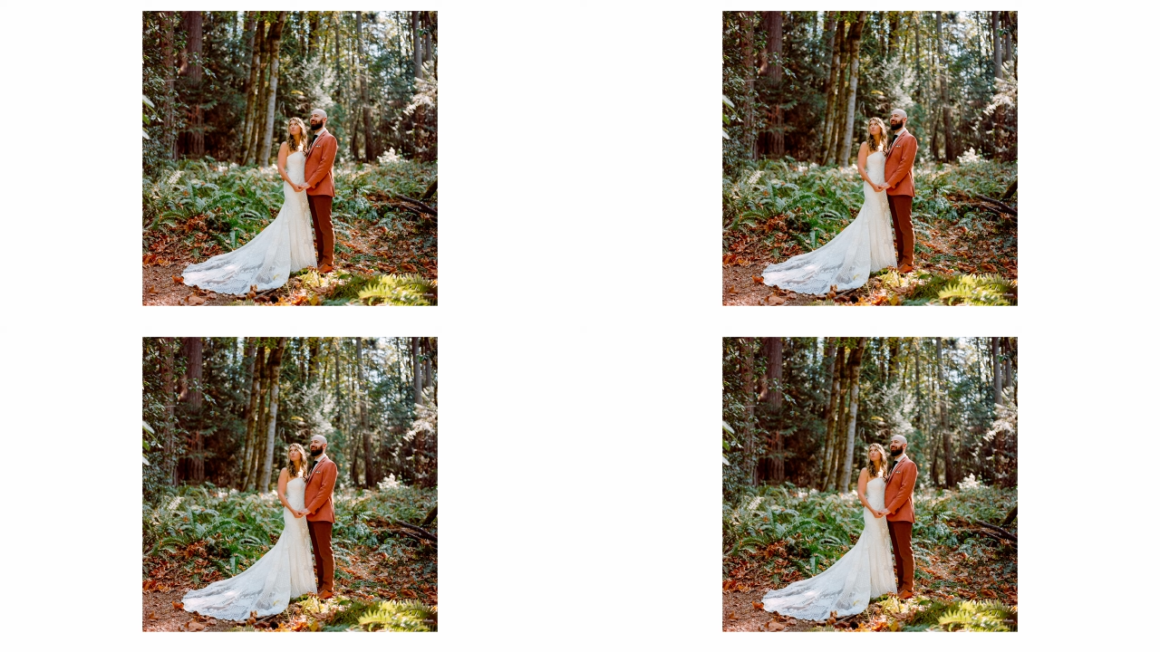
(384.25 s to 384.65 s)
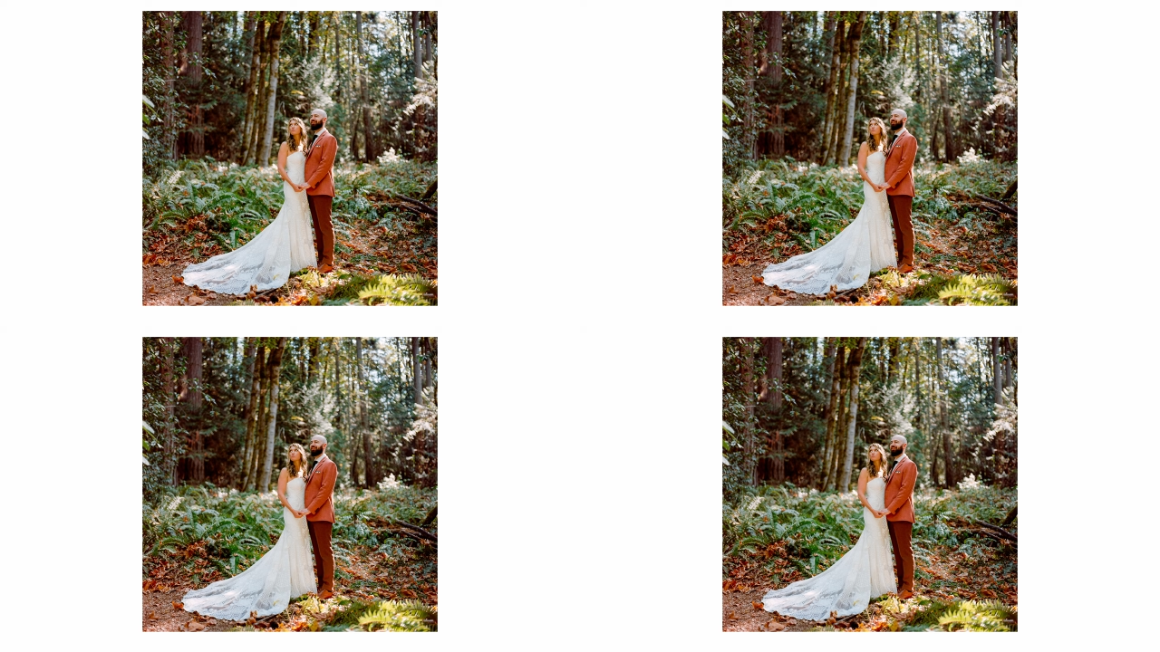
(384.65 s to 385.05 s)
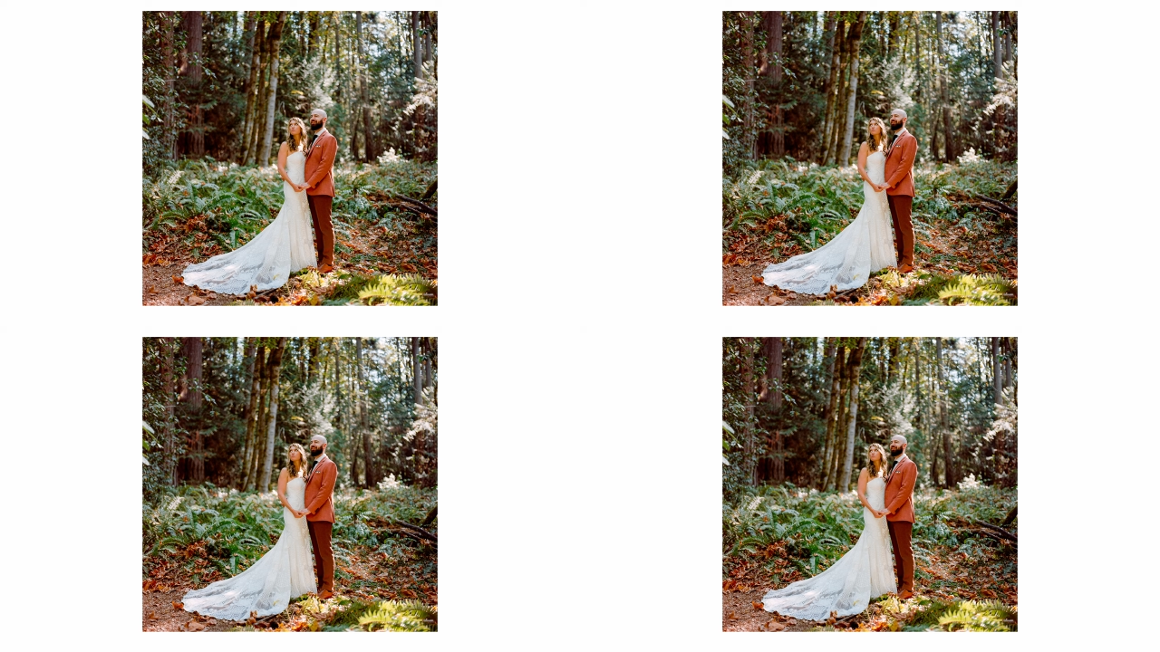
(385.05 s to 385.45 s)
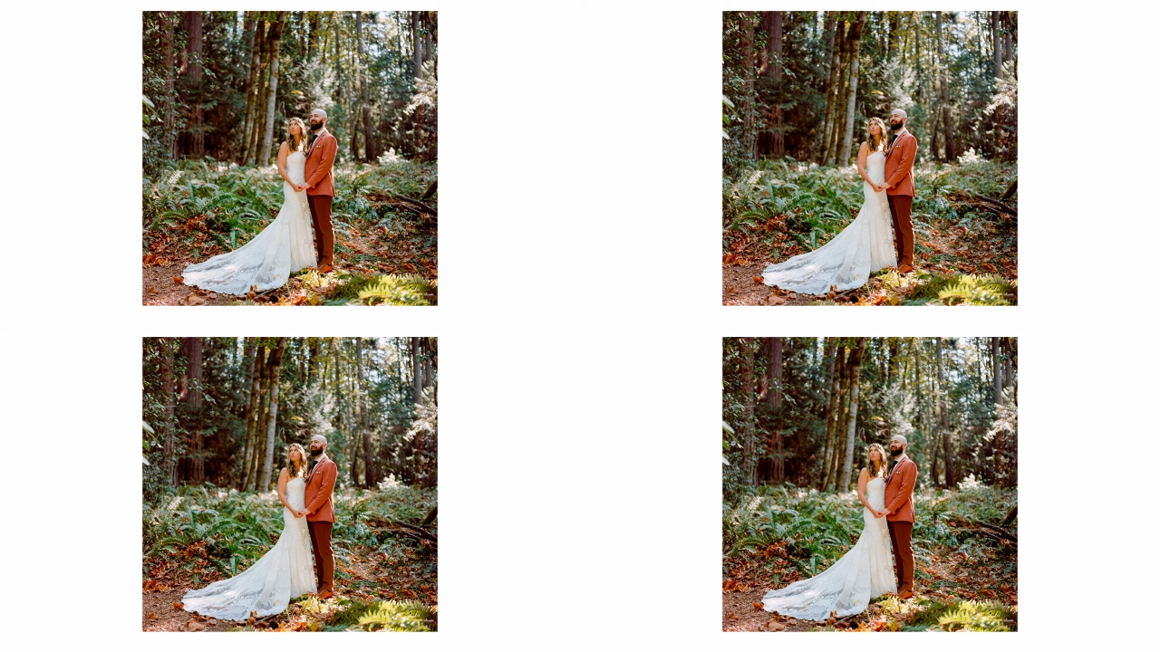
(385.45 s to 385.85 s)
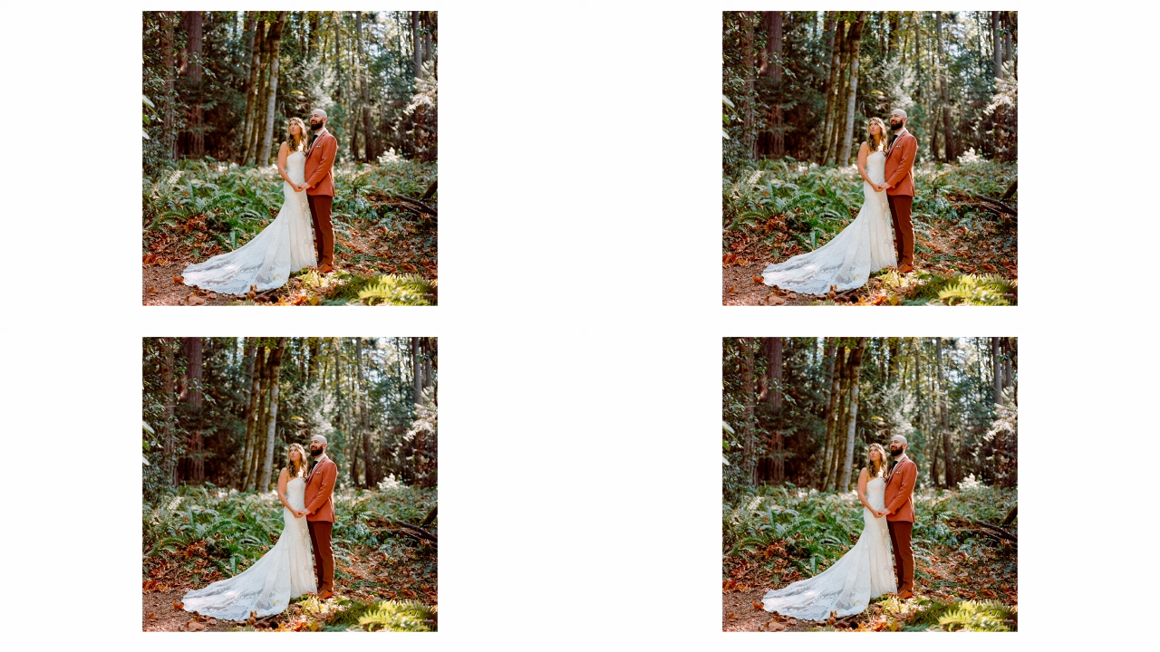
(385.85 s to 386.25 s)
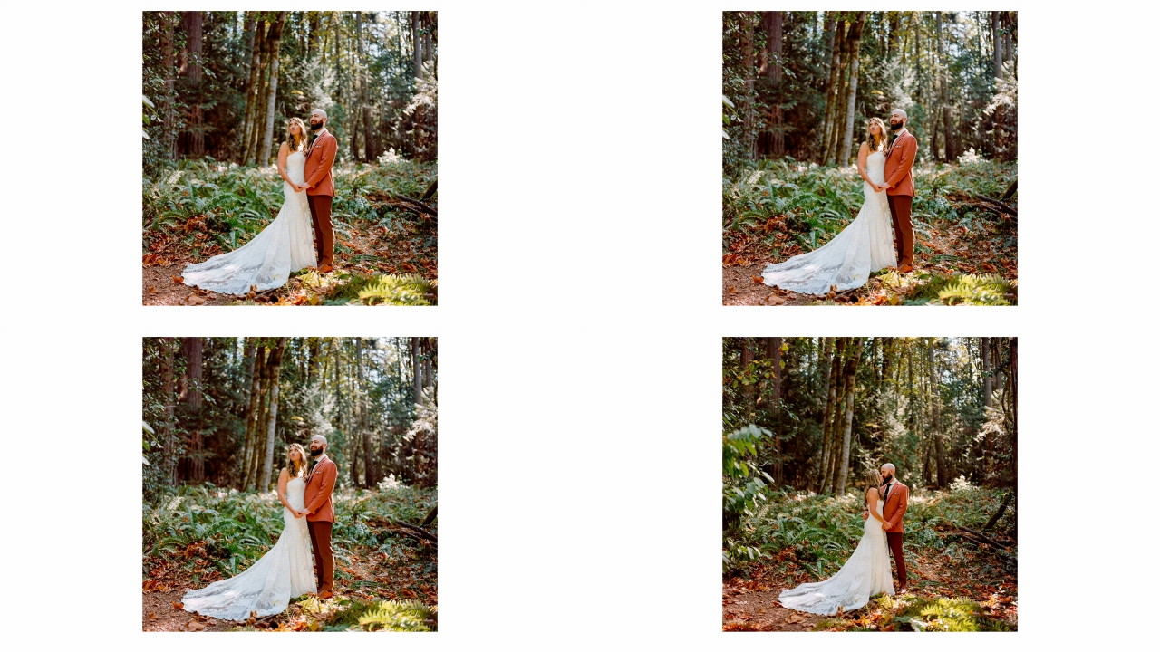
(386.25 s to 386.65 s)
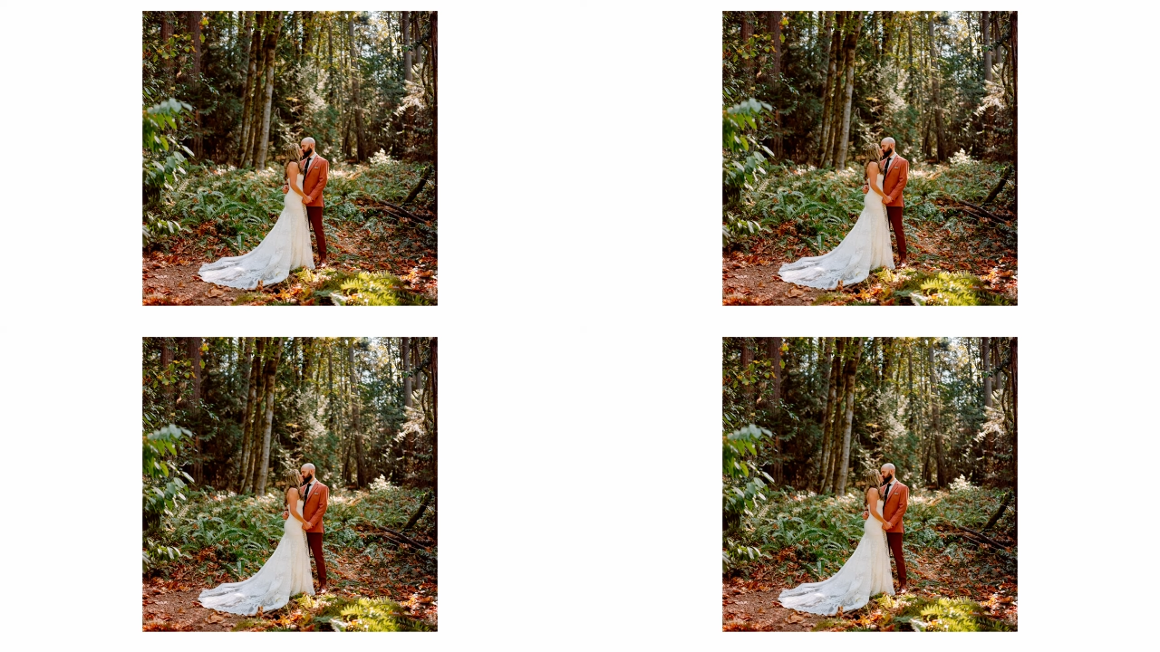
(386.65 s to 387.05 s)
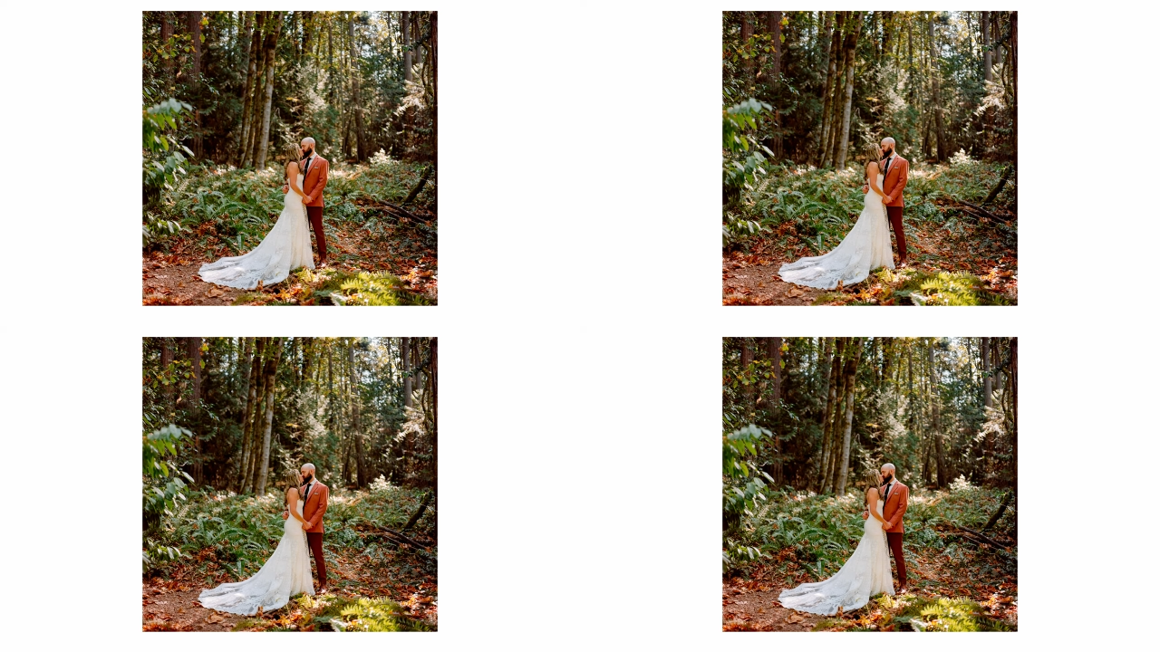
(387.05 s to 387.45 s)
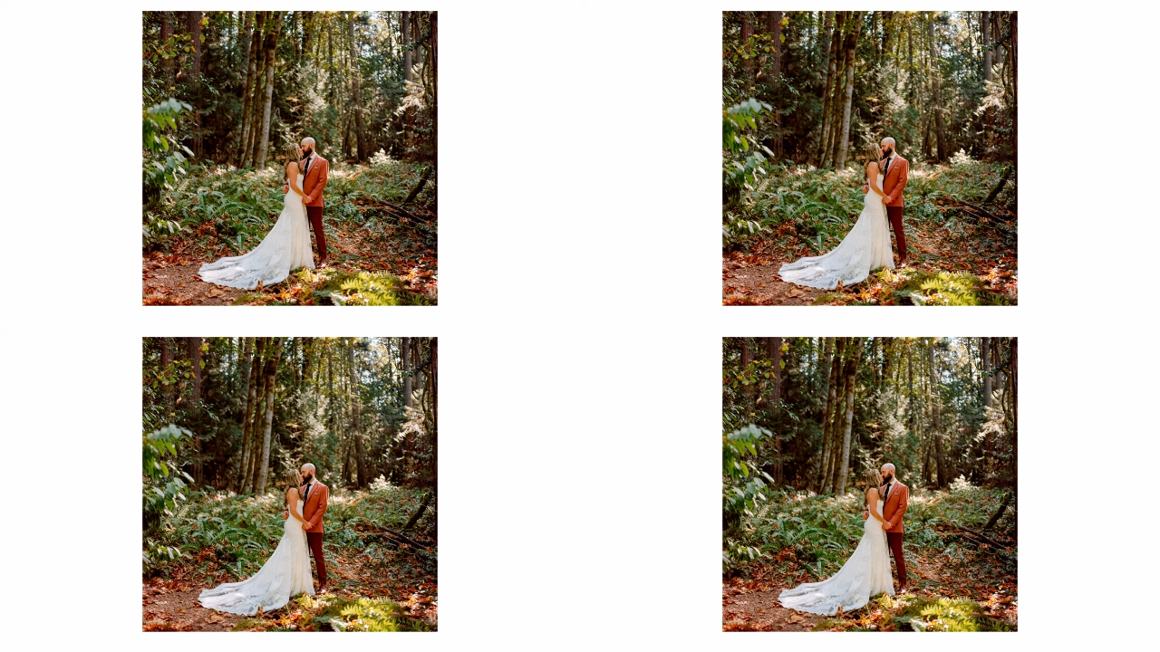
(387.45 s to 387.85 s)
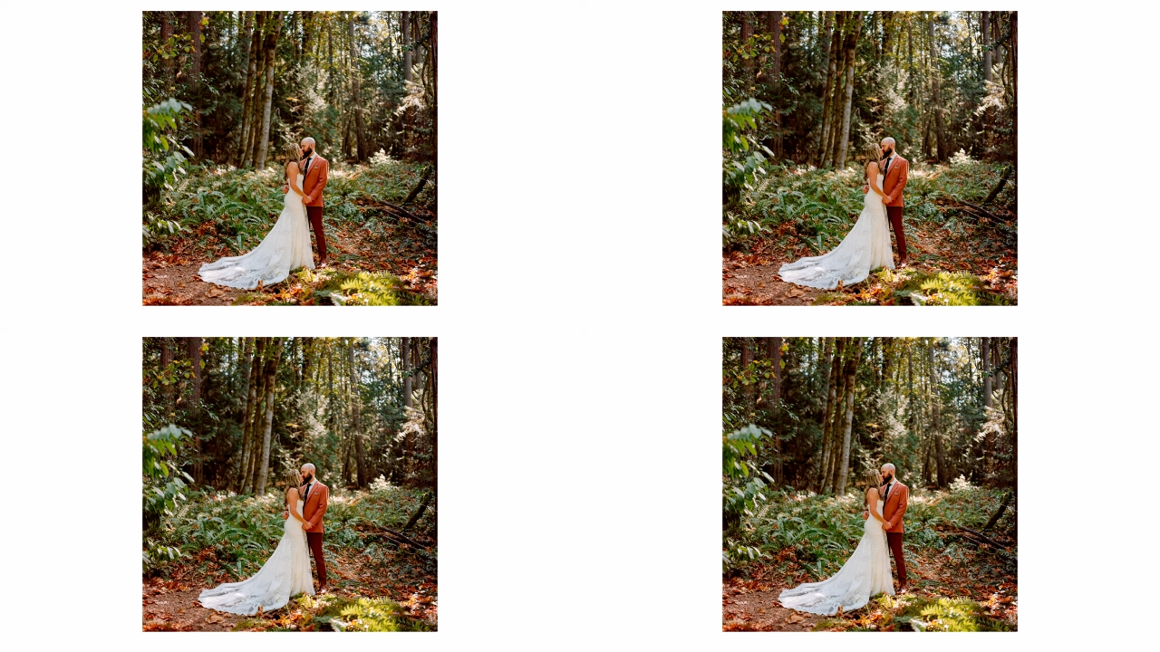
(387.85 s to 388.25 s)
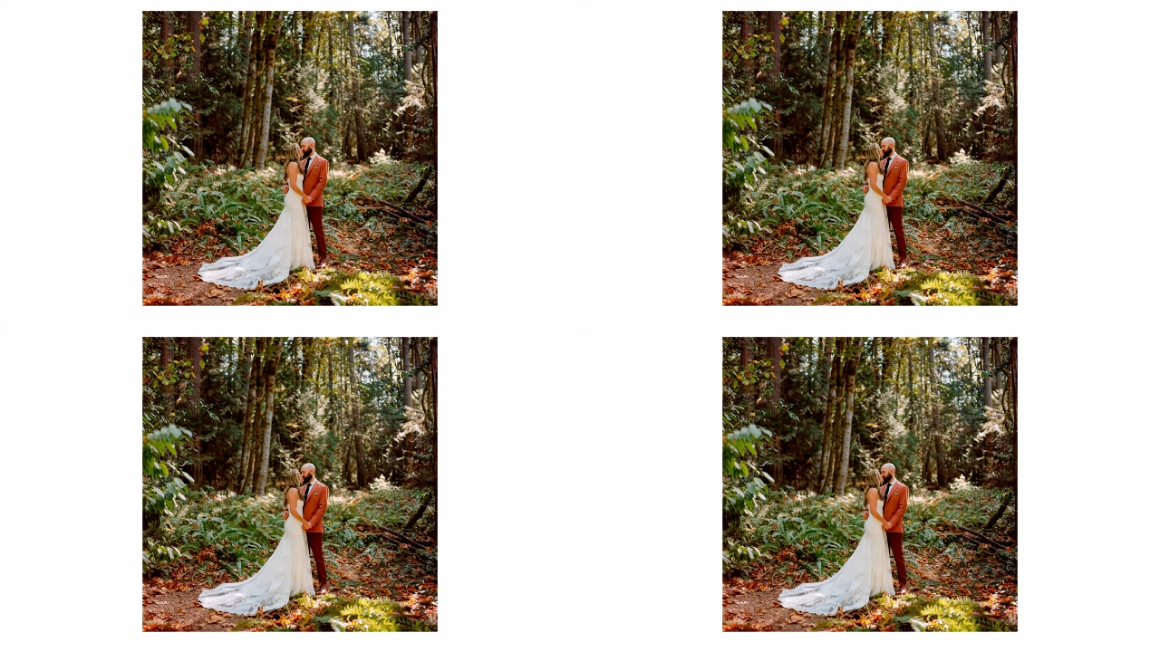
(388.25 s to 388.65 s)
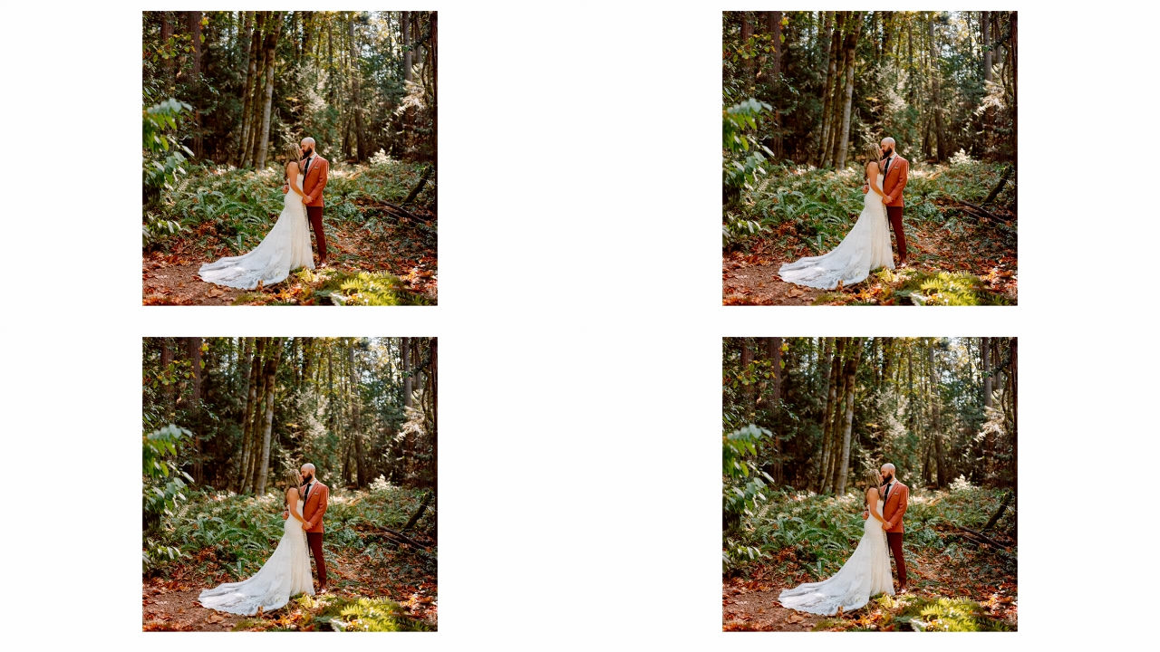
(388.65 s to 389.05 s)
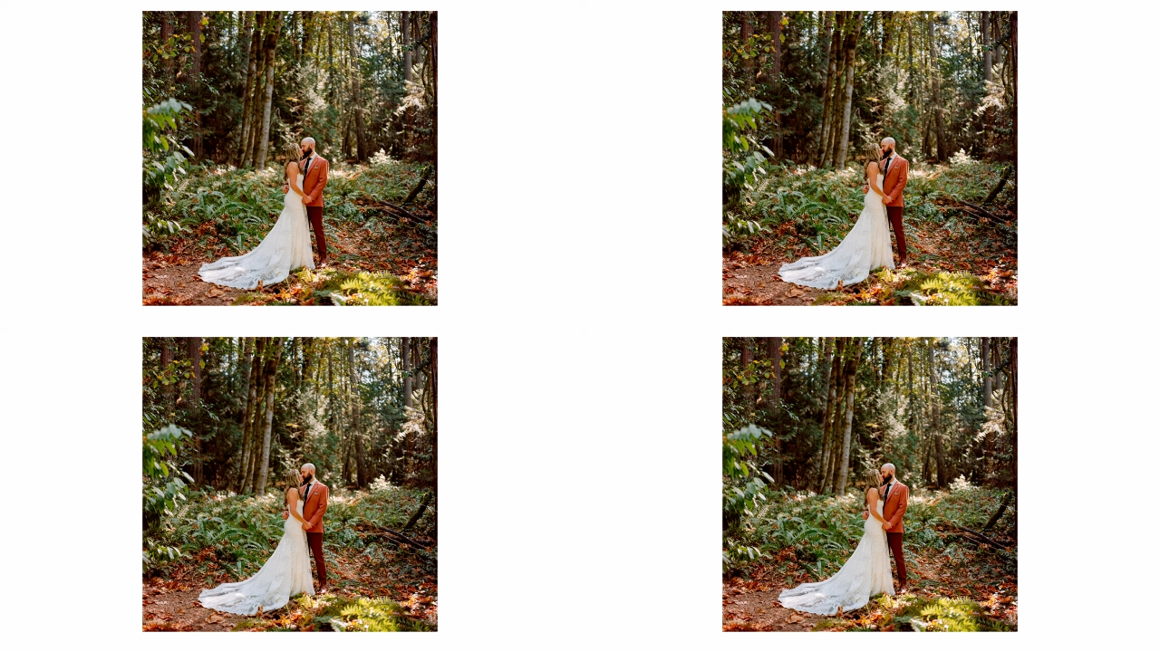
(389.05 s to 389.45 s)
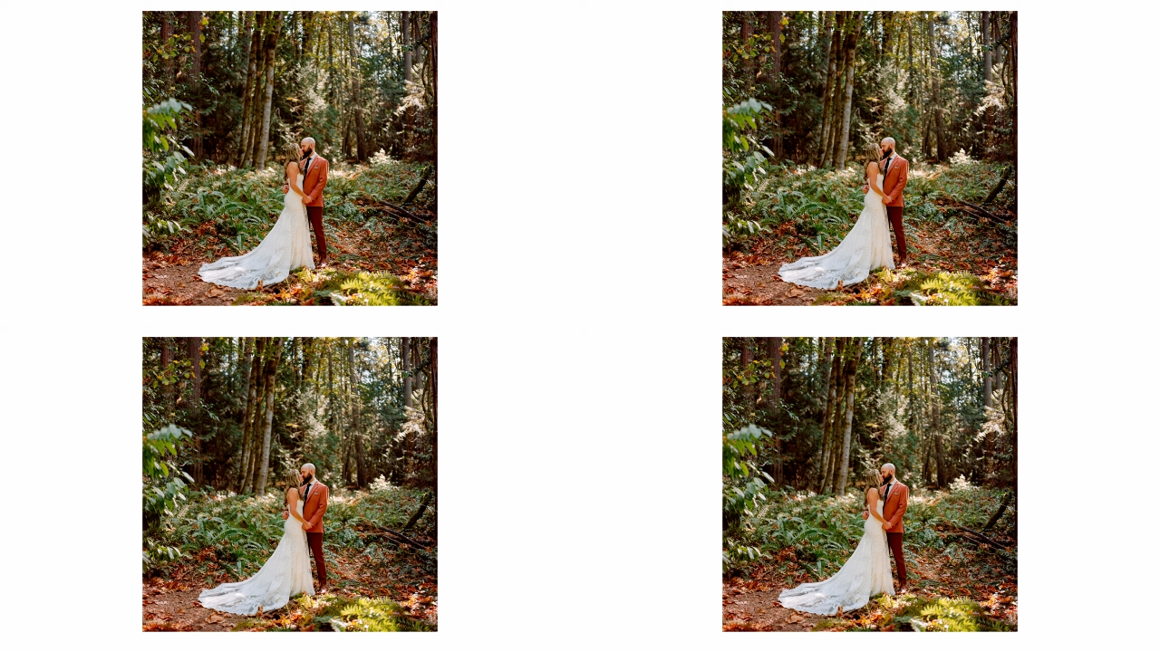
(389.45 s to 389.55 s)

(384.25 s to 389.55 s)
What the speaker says: [unreadable: no face in view]